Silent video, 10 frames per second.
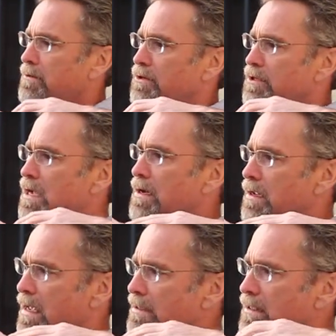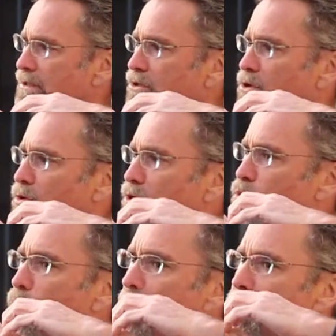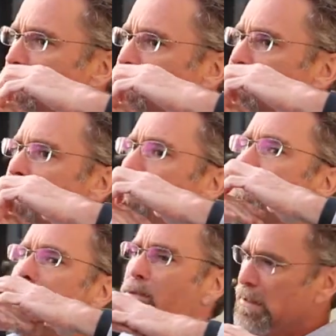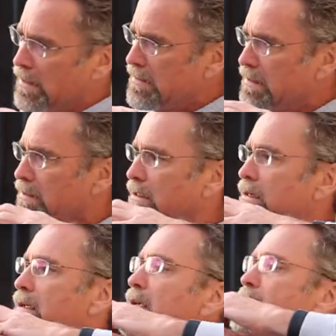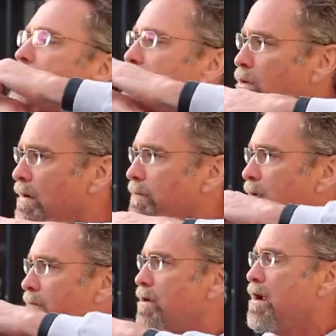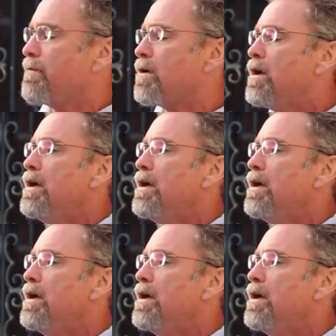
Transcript: They just kind of, as they scooch, one bill is up and then it releases and then it keeps on going forever and ever.